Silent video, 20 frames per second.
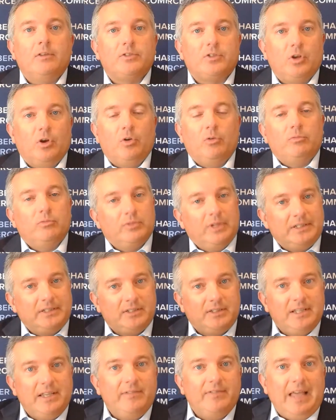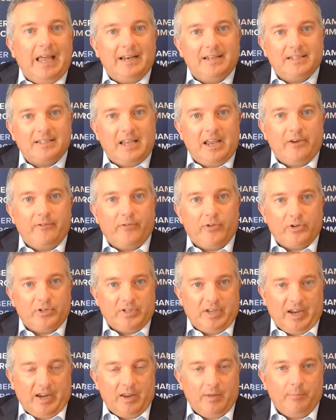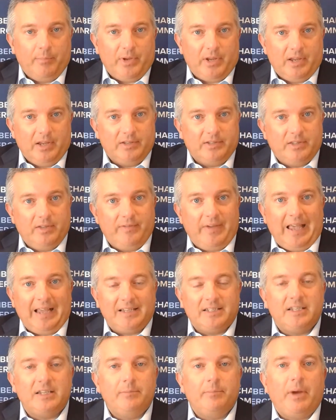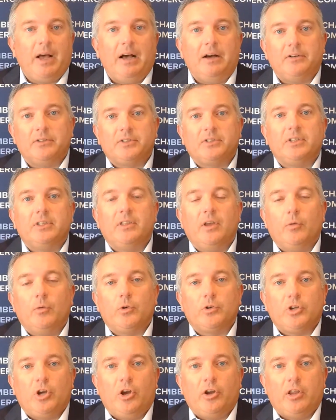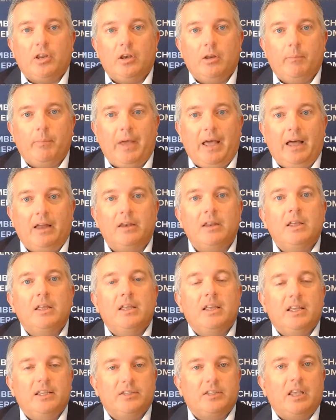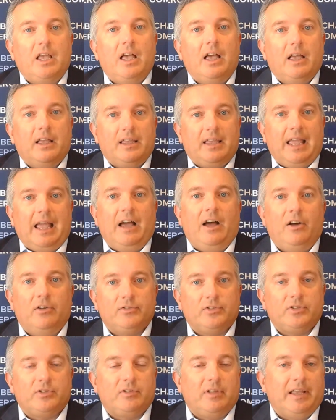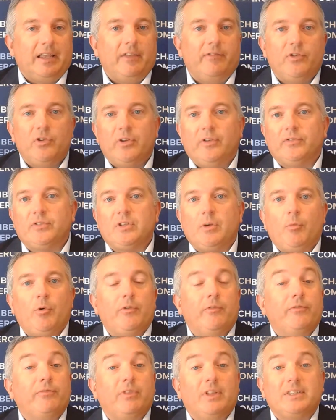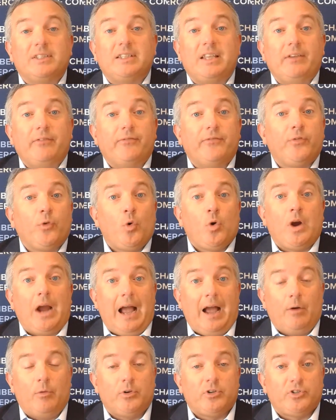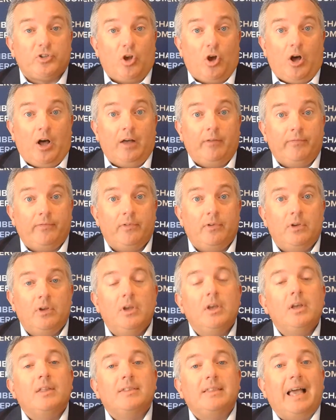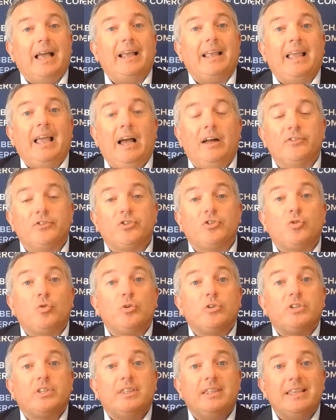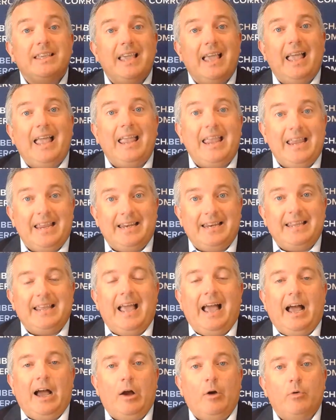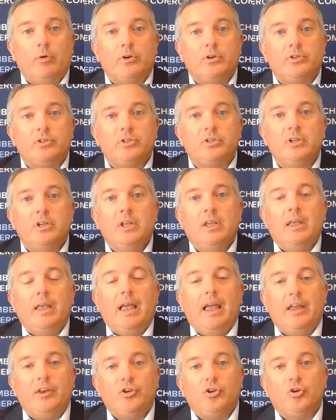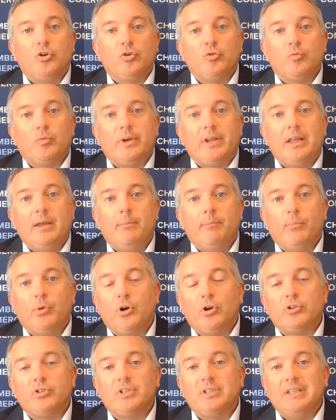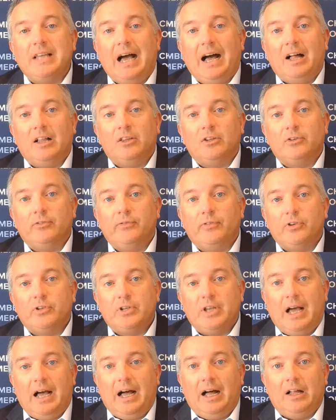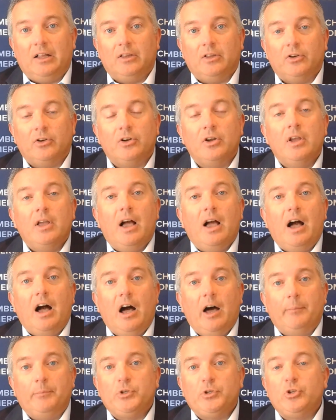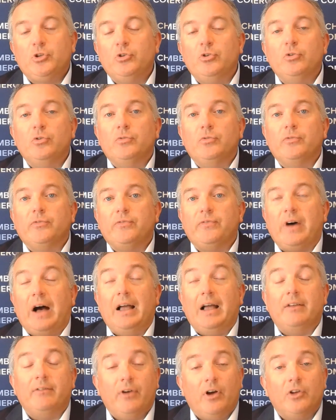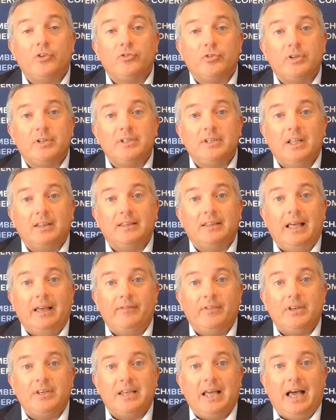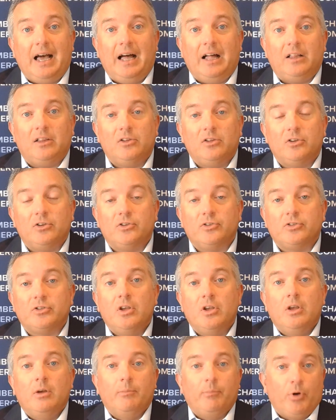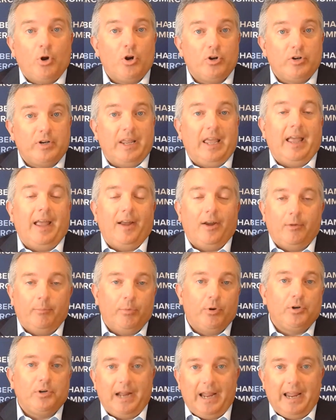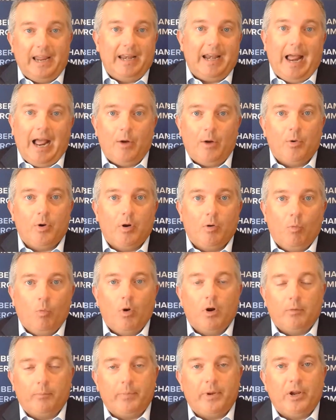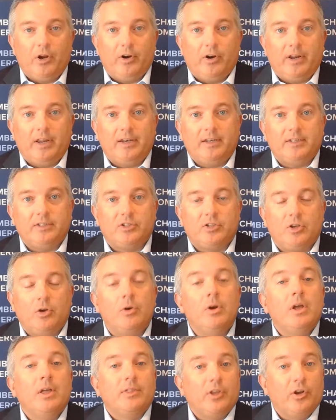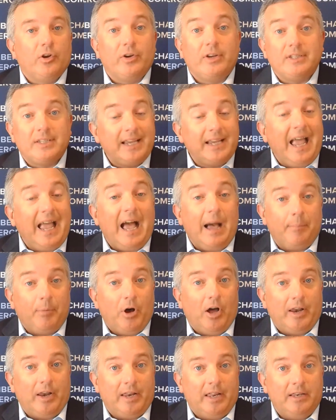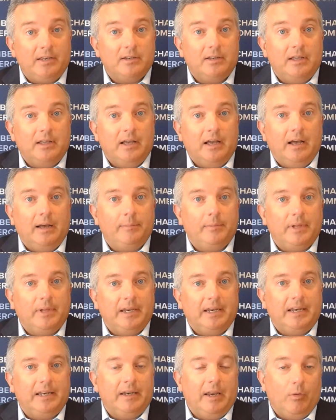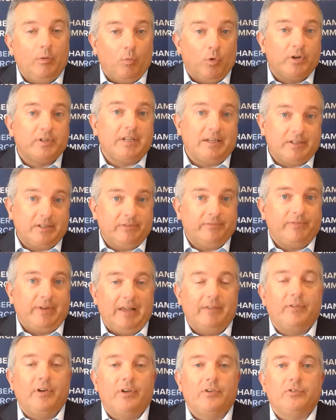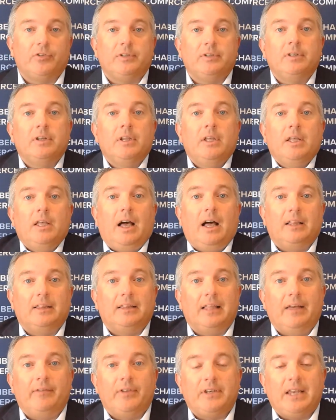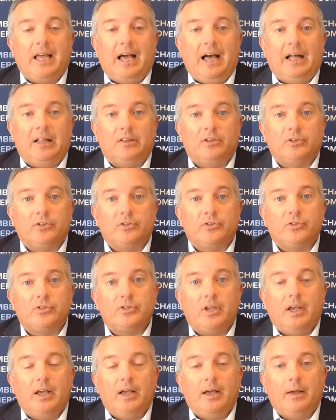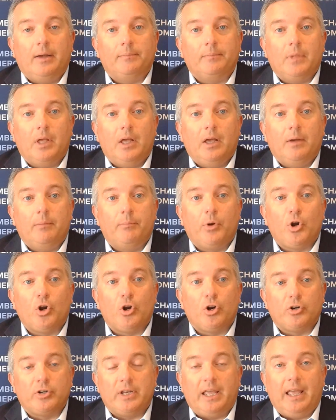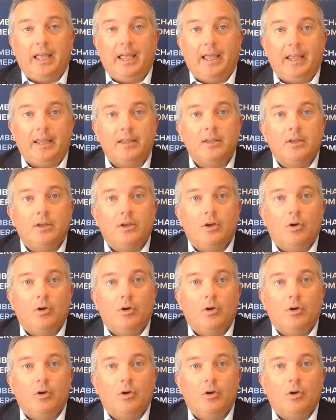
So let's leave that aside for a second, because the vaccine policy that we're talking about is uh, counts, like if you give someone, let's say, four hours off, that counts towards the eighty hours, and you're reimbursed dollar for dollar up to five hundred eleven dollars per day or per eight hour work period. And so there is a cap on it, um, and it, it works out to five hundred eleven dollars uh, uh, per day,